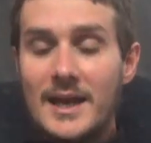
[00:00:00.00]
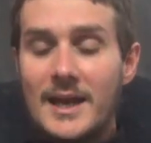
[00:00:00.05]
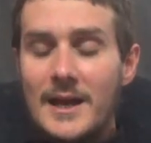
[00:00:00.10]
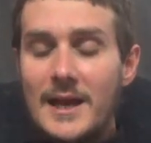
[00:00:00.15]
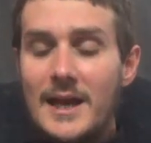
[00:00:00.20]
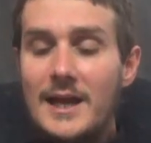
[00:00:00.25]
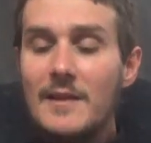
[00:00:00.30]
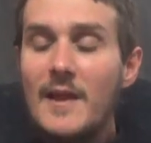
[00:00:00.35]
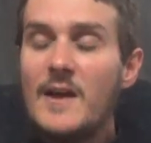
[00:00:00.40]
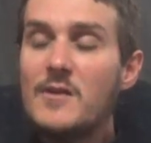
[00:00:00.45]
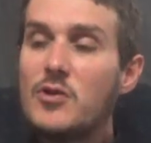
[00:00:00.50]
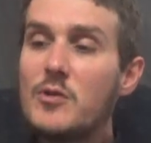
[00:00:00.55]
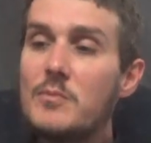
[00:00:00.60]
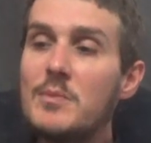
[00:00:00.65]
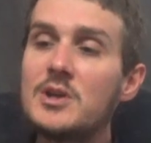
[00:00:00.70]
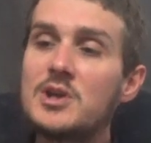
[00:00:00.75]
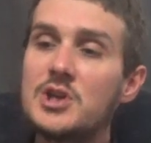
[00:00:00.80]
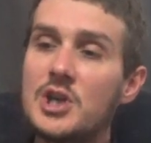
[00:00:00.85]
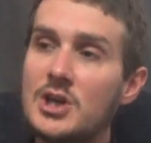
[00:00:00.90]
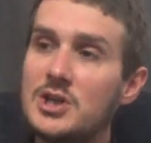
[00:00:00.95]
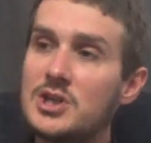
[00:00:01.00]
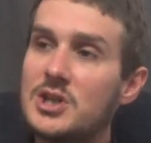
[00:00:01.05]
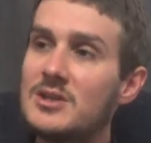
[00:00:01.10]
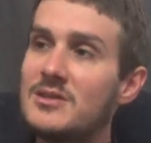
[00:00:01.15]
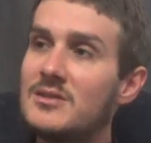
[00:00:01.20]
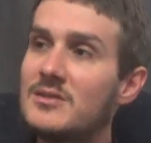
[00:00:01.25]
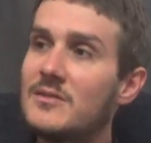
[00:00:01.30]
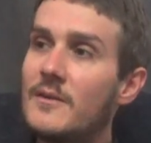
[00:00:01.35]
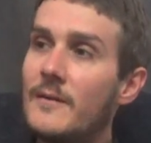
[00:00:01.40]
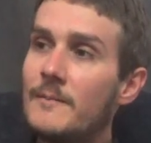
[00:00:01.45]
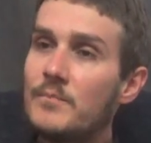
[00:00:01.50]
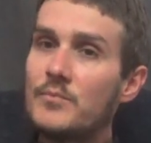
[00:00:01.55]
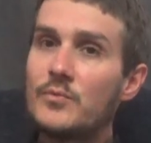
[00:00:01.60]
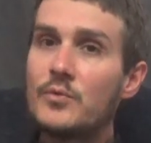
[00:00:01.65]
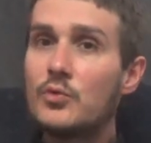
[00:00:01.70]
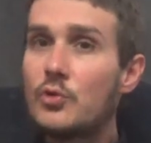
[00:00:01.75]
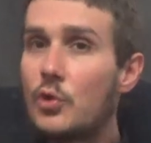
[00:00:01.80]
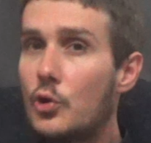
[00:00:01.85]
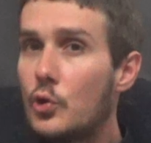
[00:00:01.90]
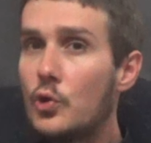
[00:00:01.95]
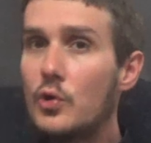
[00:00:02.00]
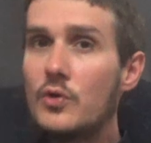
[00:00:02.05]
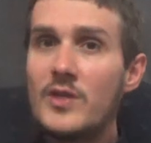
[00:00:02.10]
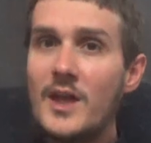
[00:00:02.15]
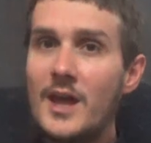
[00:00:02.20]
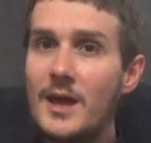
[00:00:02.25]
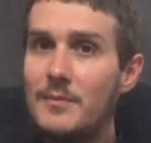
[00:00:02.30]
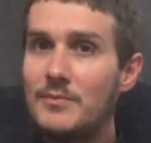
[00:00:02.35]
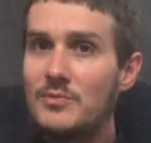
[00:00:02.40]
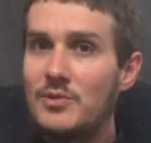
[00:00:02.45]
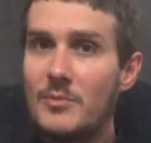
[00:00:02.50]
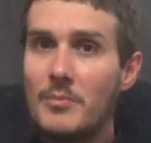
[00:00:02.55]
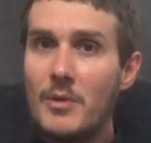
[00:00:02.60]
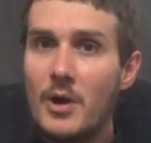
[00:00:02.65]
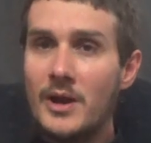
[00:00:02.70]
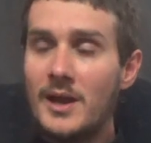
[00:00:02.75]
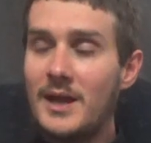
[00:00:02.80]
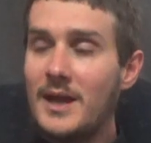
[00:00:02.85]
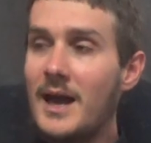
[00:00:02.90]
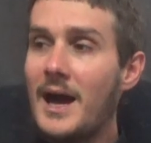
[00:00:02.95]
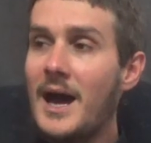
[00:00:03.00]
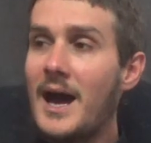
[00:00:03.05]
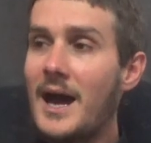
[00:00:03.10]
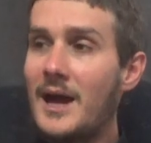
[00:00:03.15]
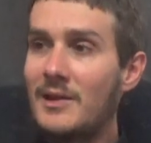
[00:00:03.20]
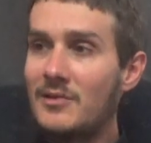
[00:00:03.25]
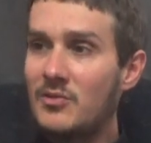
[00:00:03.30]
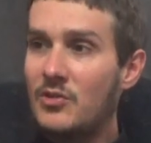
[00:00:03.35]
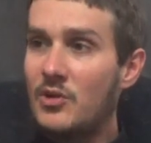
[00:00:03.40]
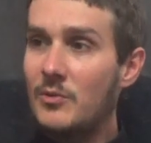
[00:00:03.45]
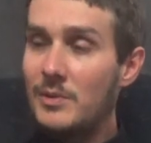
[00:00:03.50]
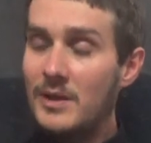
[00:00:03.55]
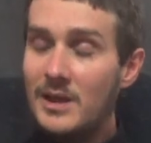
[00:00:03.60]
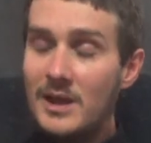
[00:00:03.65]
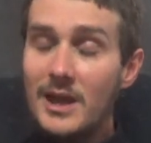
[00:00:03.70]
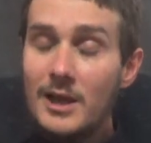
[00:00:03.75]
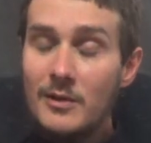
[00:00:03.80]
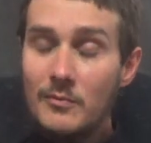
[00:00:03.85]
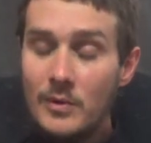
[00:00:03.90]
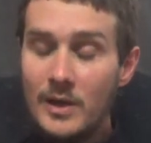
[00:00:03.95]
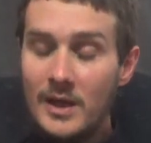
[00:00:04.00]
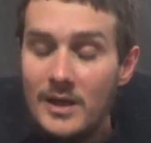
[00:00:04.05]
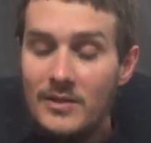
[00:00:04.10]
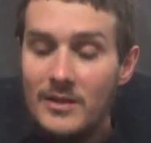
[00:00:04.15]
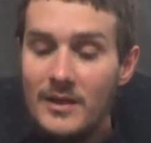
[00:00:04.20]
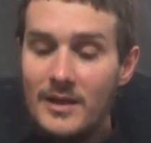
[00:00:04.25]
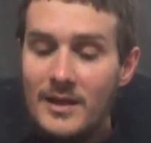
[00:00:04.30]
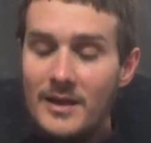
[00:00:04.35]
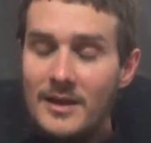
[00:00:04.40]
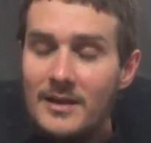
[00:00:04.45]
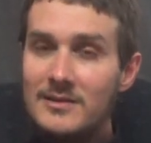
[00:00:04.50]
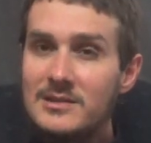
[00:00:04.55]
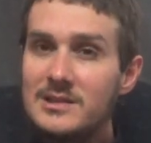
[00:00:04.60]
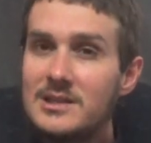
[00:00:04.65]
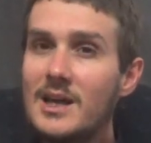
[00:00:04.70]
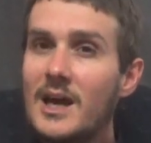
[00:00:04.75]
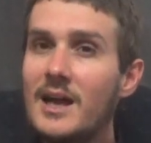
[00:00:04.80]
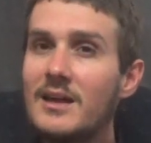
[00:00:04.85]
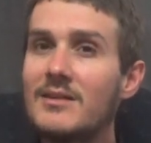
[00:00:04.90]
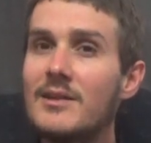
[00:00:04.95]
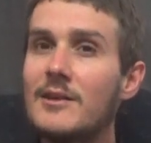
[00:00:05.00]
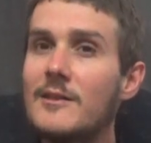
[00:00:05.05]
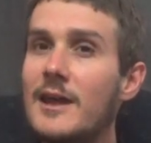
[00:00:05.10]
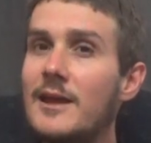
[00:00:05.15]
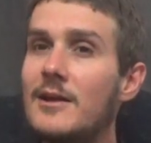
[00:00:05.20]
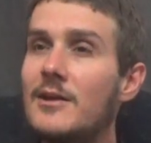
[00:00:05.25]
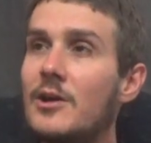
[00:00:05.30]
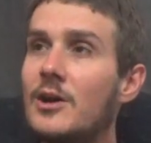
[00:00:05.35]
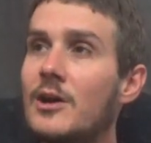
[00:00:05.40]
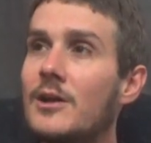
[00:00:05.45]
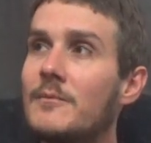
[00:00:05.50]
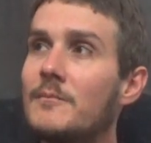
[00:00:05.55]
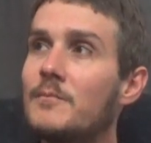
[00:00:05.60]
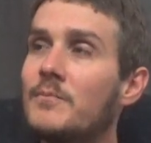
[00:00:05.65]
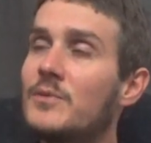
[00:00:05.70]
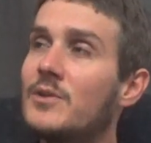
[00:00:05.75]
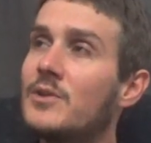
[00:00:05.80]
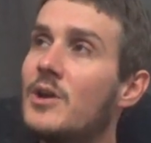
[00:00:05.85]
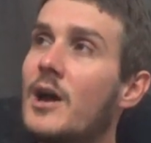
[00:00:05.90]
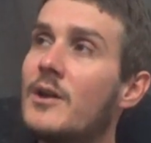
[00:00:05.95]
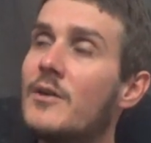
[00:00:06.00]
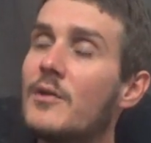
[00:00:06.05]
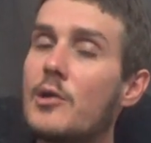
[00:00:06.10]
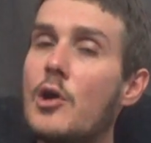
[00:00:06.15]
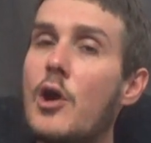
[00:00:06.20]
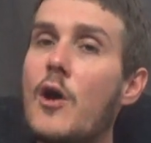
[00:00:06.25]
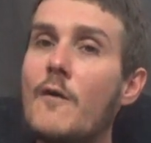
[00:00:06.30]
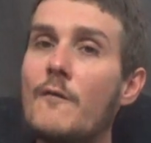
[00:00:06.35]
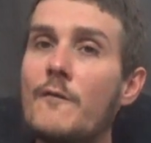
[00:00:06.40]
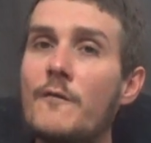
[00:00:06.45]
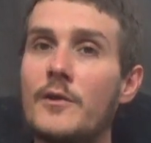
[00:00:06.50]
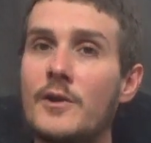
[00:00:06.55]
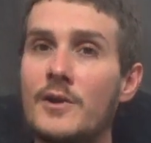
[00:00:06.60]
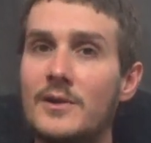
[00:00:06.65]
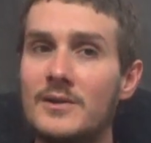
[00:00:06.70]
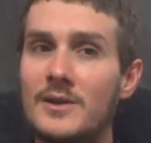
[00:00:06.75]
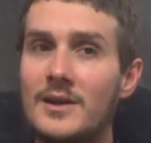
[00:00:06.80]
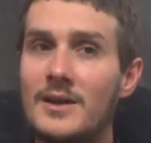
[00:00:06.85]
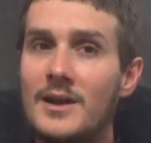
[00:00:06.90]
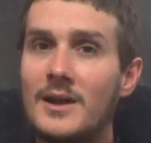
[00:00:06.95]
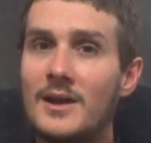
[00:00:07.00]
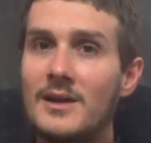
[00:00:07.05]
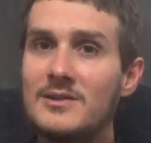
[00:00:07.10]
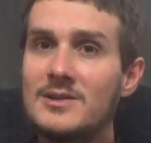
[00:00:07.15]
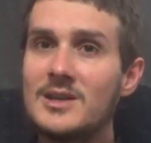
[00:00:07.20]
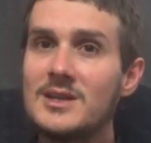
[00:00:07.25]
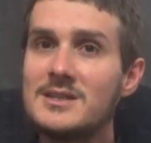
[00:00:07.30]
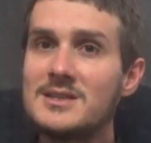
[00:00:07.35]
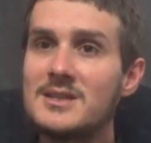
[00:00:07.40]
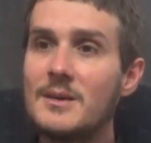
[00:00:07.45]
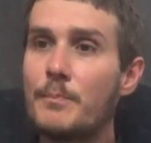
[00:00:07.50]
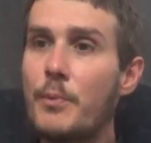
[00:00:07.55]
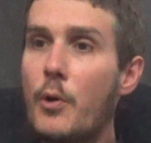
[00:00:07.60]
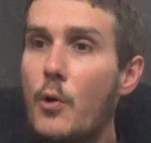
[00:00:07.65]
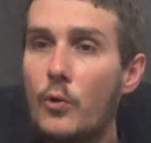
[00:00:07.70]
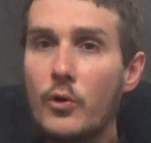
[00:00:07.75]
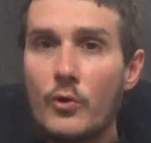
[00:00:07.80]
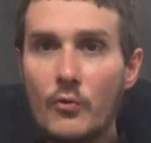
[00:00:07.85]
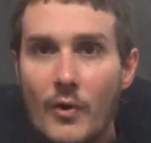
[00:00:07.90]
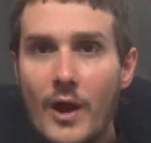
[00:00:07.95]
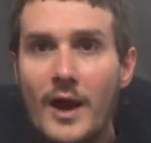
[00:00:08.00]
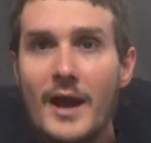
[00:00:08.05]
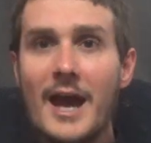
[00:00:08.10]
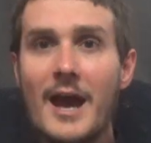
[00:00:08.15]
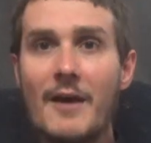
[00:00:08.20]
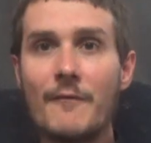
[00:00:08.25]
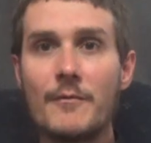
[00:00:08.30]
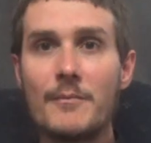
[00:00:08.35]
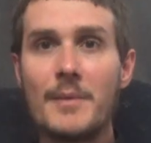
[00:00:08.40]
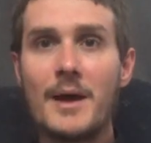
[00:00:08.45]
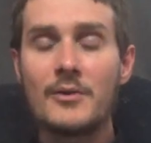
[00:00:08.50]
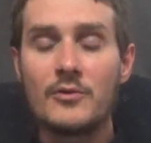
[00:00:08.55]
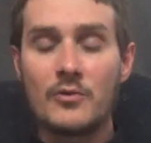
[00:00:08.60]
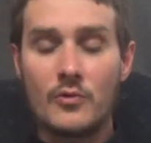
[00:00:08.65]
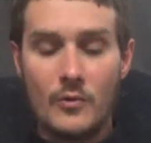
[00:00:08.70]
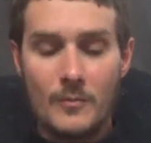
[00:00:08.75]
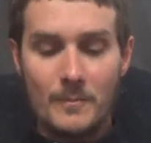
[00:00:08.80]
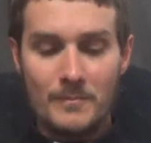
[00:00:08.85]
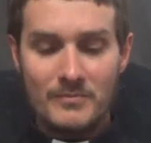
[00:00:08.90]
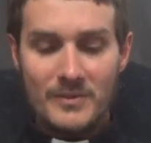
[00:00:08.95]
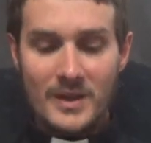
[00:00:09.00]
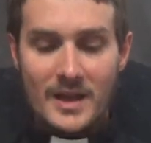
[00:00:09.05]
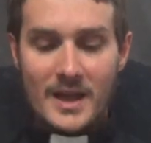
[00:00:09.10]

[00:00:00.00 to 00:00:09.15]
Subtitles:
He let the magicians do their demonic arts to begin with, just so they got kind of confident, just to pull the rug out from under them.